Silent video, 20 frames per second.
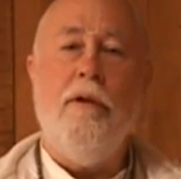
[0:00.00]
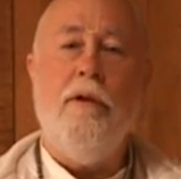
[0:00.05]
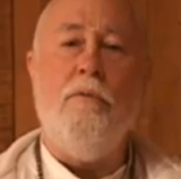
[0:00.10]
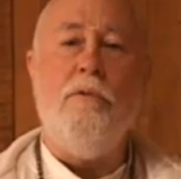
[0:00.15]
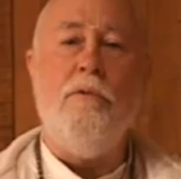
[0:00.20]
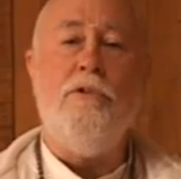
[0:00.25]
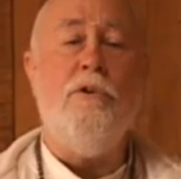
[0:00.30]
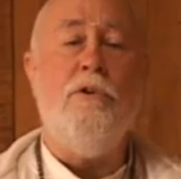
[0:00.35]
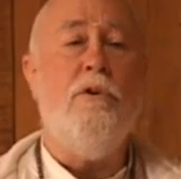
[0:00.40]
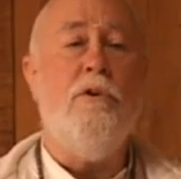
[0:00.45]
And
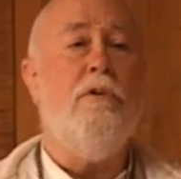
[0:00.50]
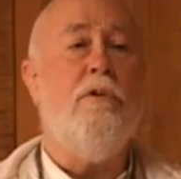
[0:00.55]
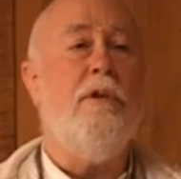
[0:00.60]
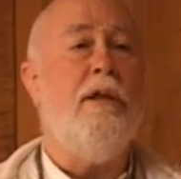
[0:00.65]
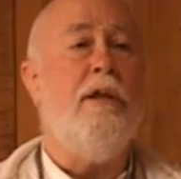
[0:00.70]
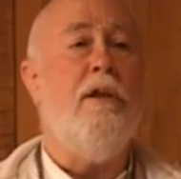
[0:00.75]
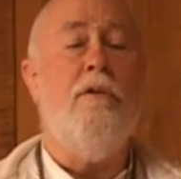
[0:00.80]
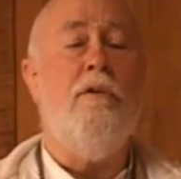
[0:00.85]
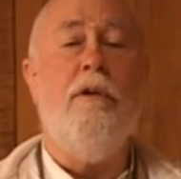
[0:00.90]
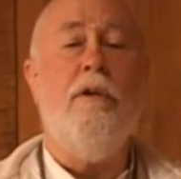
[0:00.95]
we
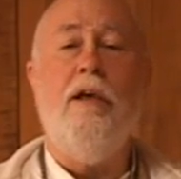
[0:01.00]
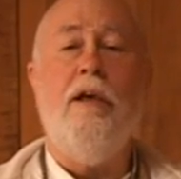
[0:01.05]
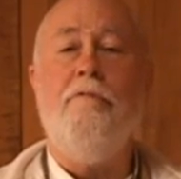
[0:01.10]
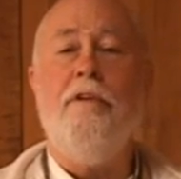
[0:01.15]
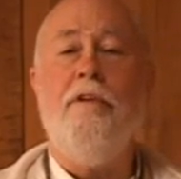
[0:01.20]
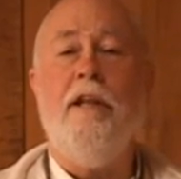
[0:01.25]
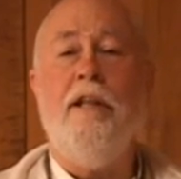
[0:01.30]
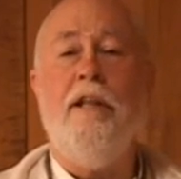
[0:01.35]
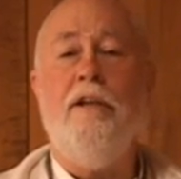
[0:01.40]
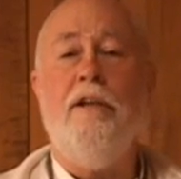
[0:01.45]
certainly don't
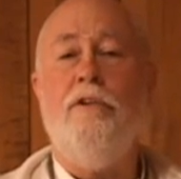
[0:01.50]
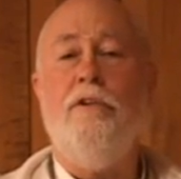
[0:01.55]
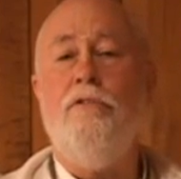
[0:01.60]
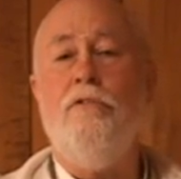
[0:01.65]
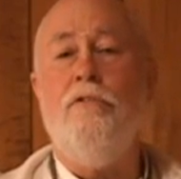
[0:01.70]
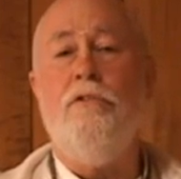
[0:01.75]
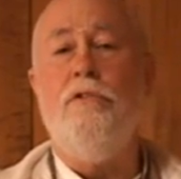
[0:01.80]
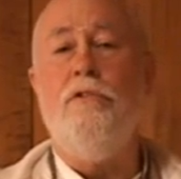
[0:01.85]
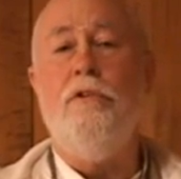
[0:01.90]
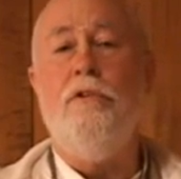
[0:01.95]
have any
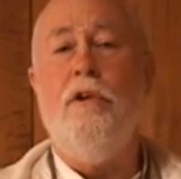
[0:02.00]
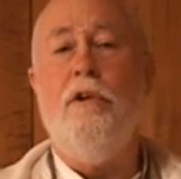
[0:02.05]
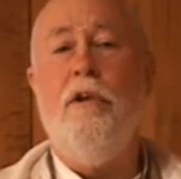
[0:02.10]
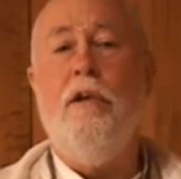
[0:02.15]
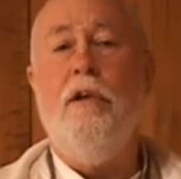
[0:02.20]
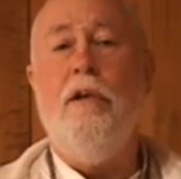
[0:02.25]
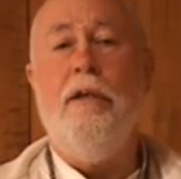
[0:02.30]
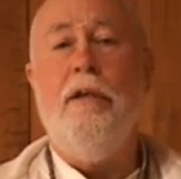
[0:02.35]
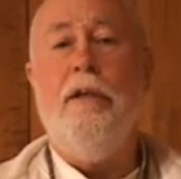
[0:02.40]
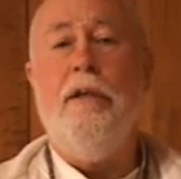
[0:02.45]
interest
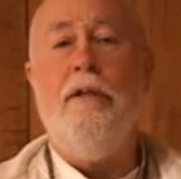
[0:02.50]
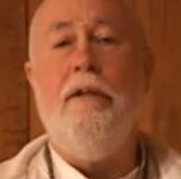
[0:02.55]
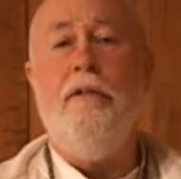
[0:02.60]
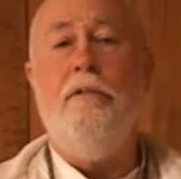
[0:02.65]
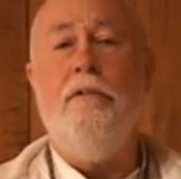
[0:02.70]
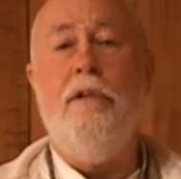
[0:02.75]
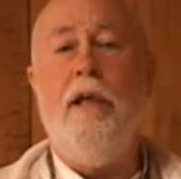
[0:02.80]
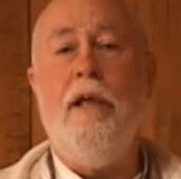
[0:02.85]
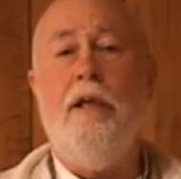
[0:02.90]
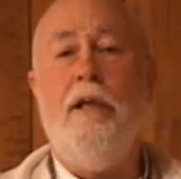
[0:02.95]

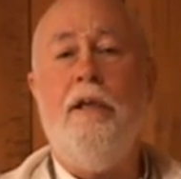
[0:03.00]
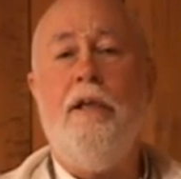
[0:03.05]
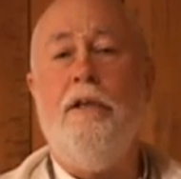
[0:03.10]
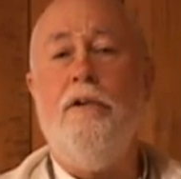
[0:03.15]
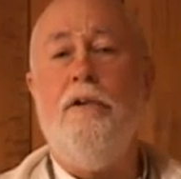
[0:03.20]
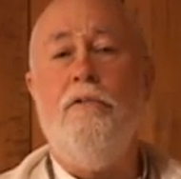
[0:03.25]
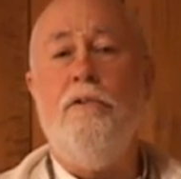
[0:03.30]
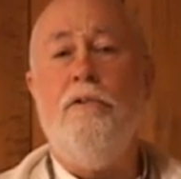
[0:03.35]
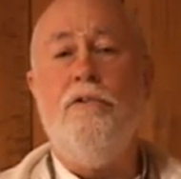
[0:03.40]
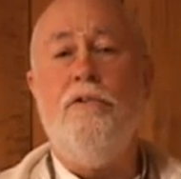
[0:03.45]
in taking
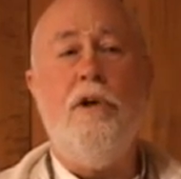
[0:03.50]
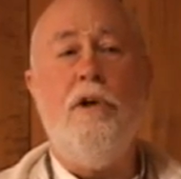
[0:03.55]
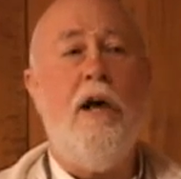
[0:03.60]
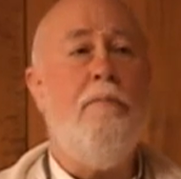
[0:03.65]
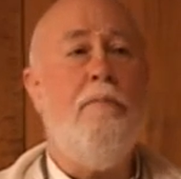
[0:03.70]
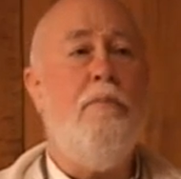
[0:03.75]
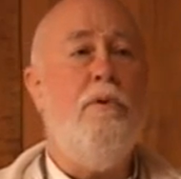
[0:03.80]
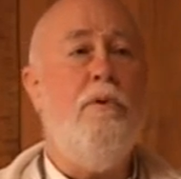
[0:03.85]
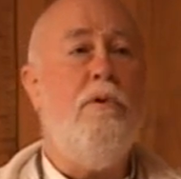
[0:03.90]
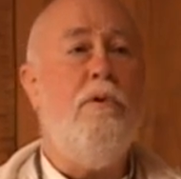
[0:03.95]
your
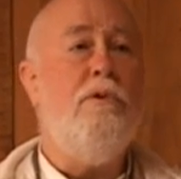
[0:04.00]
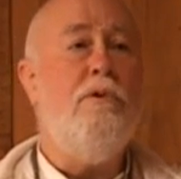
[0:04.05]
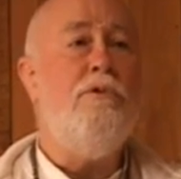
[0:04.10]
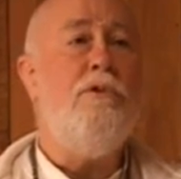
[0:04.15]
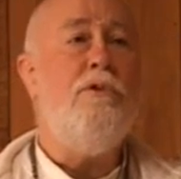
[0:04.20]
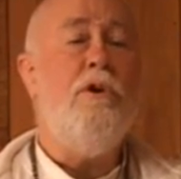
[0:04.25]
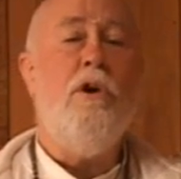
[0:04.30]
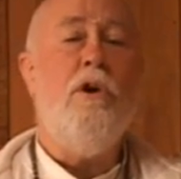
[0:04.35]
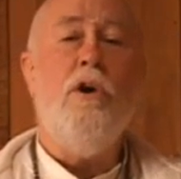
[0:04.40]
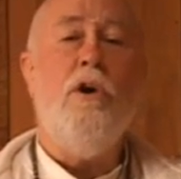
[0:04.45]

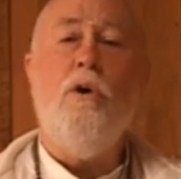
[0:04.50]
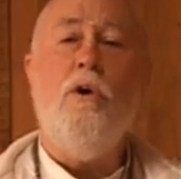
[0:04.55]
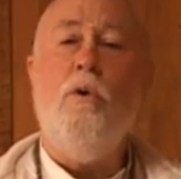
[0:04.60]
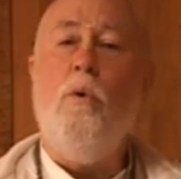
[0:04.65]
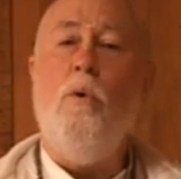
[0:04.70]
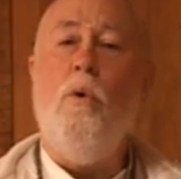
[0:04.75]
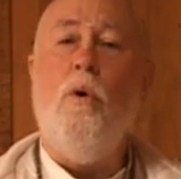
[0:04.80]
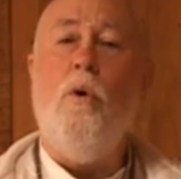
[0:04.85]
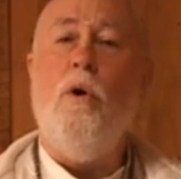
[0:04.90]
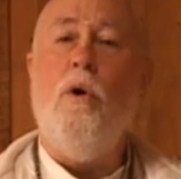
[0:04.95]
disciples
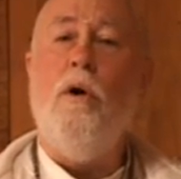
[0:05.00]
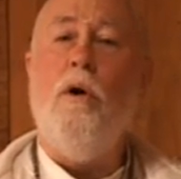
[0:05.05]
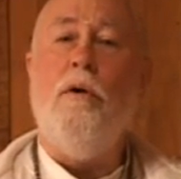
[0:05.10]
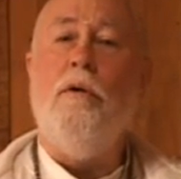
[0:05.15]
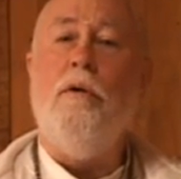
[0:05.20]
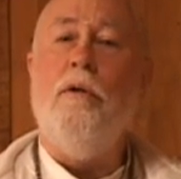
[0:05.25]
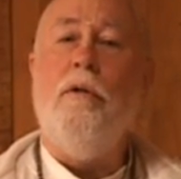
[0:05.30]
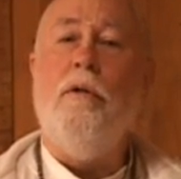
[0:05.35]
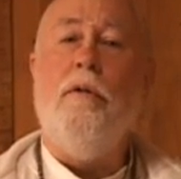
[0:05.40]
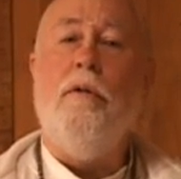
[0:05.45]

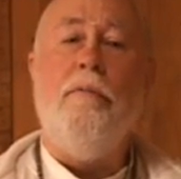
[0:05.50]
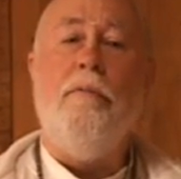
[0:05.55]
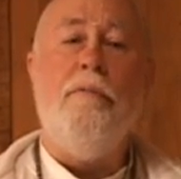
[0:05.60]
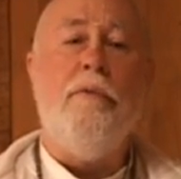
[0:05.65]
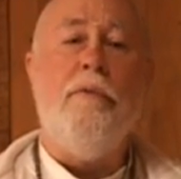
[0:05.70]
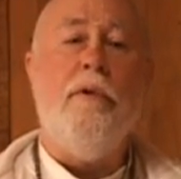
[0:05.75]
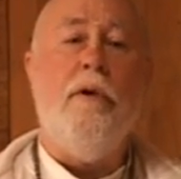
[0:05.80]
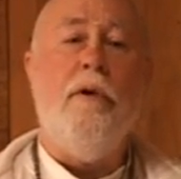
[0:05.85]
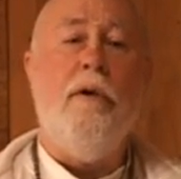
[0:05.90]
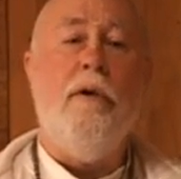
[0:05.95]
or
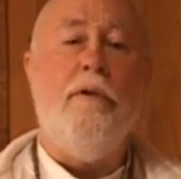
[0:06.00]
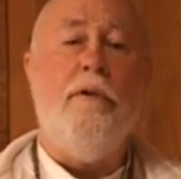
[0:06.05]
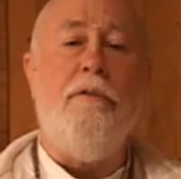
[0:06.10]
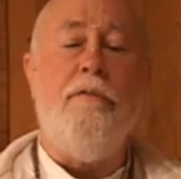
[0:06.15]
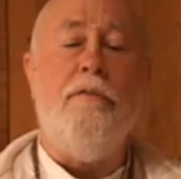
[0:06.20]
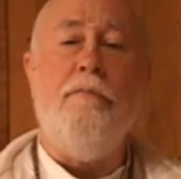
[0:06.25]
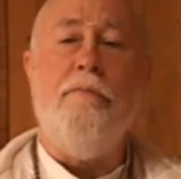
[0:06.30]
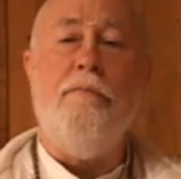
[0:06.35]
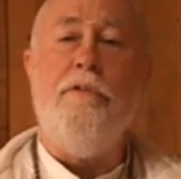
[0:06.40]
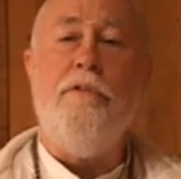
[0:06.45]

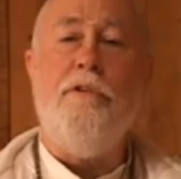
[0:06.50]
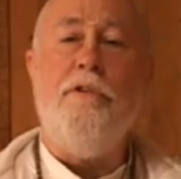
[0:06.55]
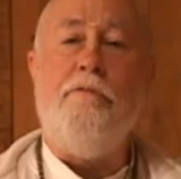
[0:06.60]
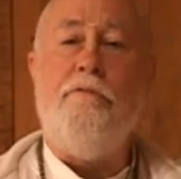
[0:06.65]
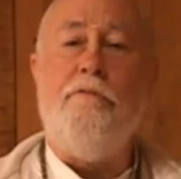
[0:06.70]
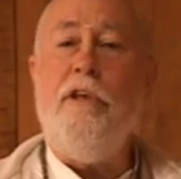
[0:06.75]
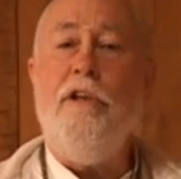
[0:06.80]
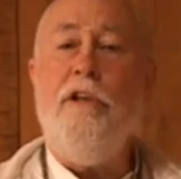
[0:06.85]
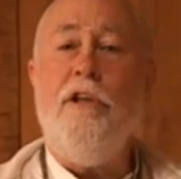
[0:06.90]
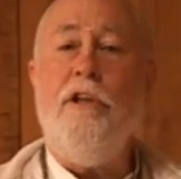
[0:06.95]

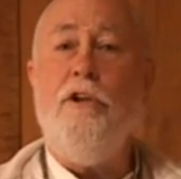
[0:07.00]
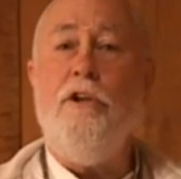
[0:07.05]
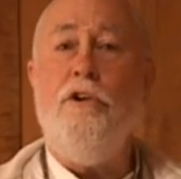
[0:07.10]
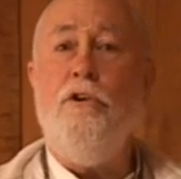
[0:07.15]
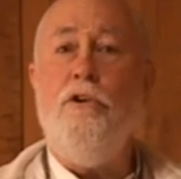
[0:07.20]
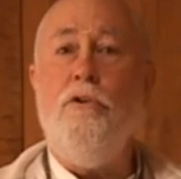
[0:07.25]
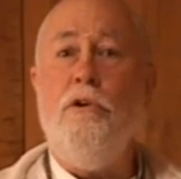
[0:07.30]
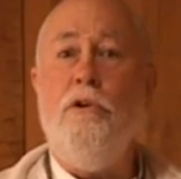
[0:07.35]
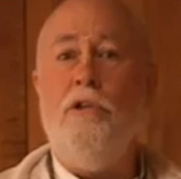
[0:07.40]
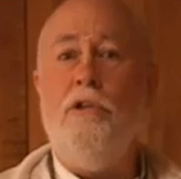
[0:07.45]
defeating
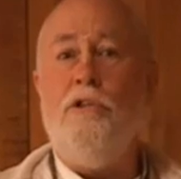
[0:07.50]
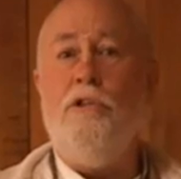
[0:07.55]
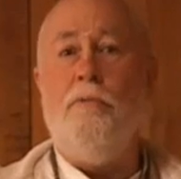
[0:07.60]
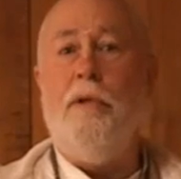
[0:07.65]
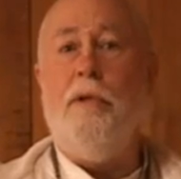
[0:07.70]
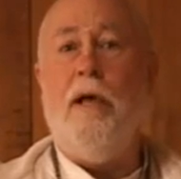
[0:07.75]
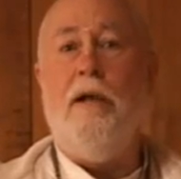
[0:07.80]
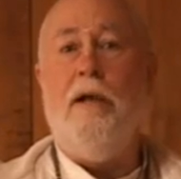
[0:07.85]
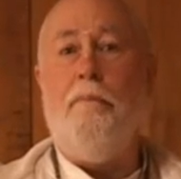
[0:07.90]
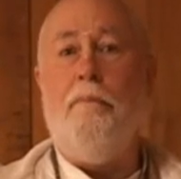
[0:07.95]
you in
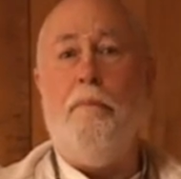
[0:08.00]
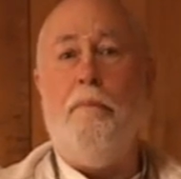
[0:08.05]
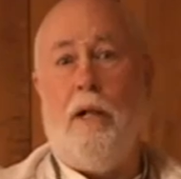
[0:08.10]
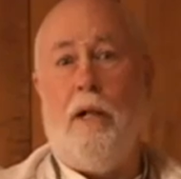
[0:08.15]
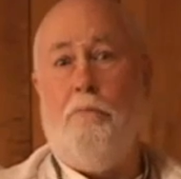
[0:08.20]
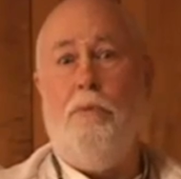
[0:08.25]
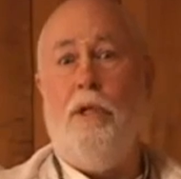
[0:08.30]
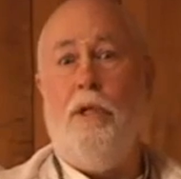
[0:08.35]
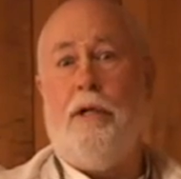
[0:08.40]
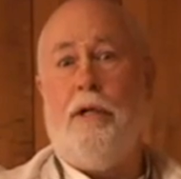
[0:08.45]
some kind of
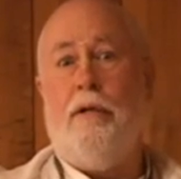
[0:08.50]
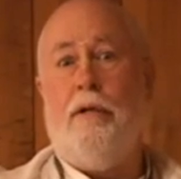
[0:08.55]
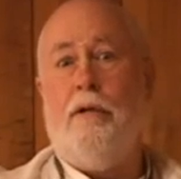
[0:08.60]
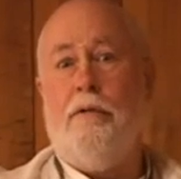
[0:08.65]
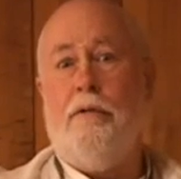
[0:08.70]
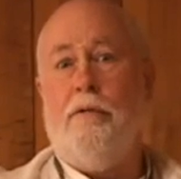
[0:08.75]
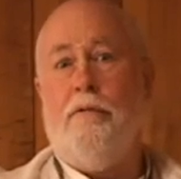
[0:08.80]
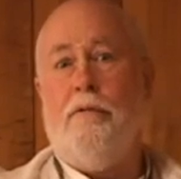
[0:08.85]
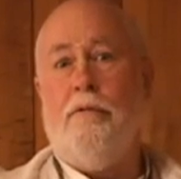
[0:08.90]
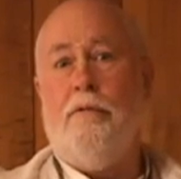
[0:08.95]
public
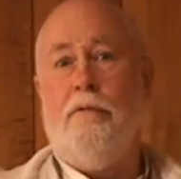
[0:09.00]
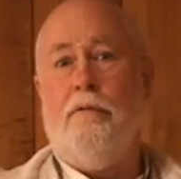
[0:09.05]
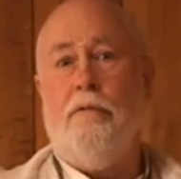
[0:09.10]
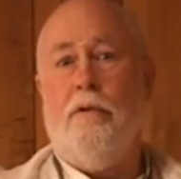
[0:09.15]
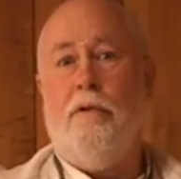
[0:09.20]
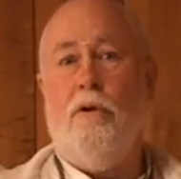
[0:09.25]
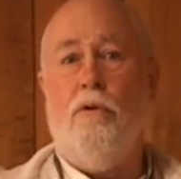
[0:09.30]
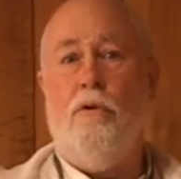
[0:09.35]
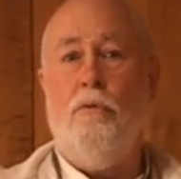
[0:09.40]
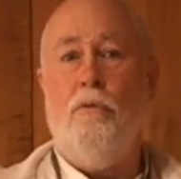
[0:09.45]

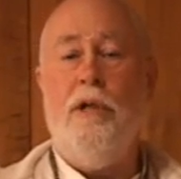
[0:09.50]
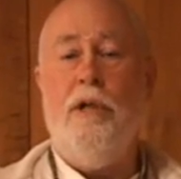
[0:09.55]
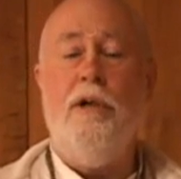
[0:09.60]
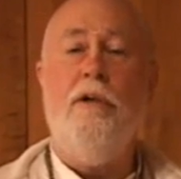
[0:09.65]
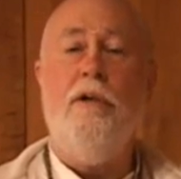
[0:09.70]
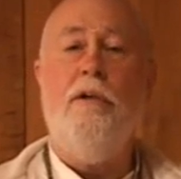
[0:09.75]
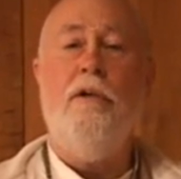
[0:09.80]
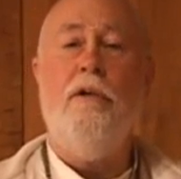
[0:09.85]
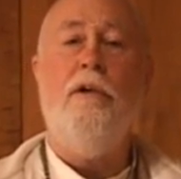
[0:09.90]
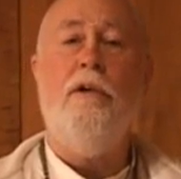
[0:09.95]

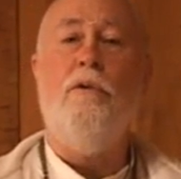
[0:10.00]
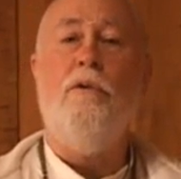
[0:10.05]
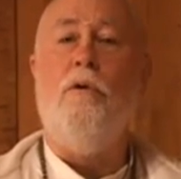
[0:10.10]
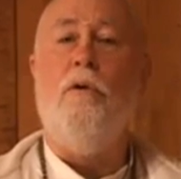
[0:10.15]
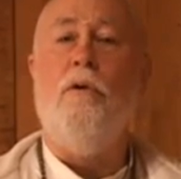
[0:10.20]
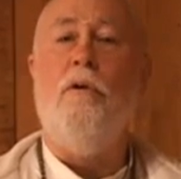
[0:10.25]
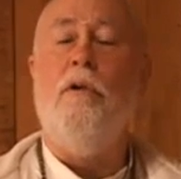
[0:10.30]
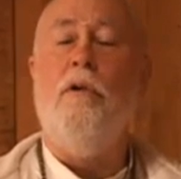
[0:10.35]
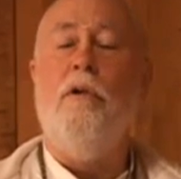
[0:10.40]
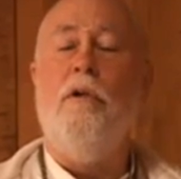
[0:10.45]
arena
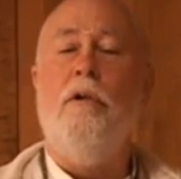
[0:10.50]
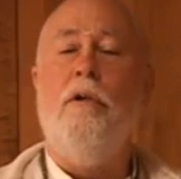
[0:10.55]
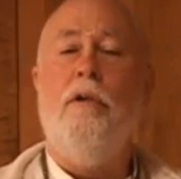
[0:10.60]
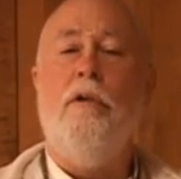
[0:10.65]
or